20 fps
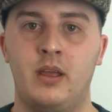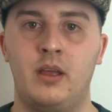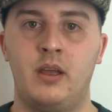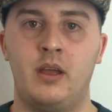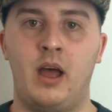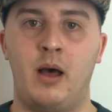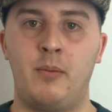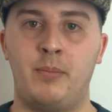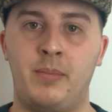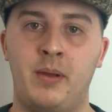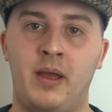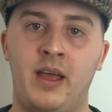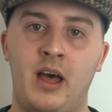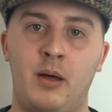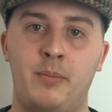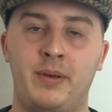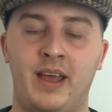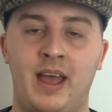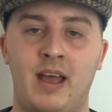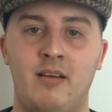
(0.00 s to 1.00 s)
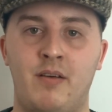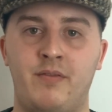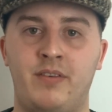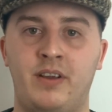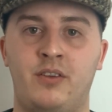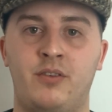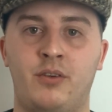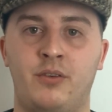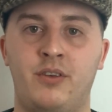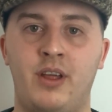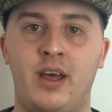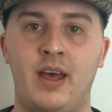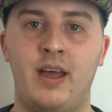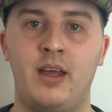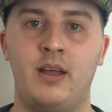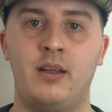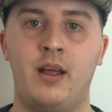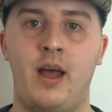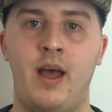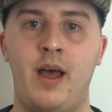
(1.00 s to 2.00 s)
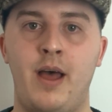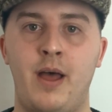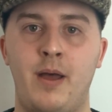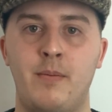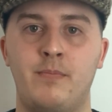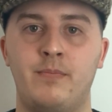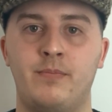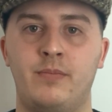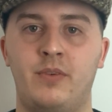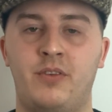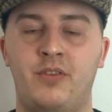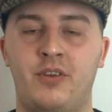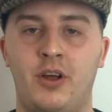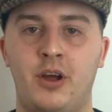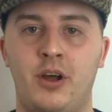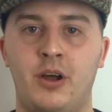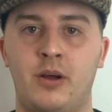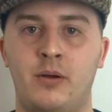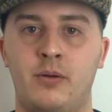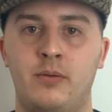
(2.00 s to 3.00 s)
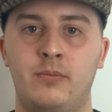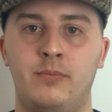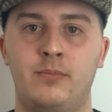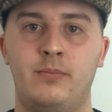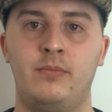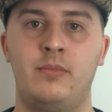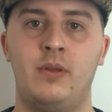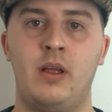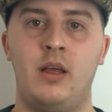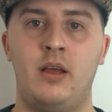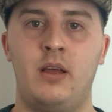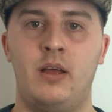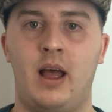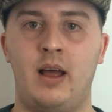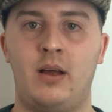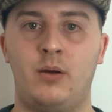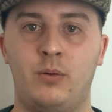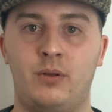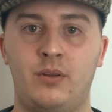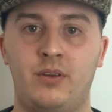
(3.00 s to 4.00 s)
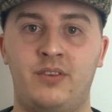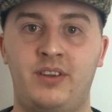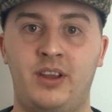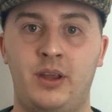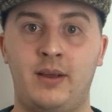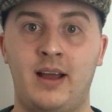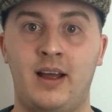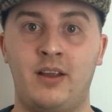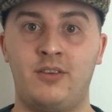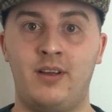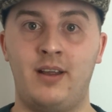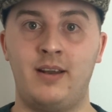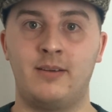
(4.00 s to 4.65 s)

I'll be here every Sunday. So I will see you guys then.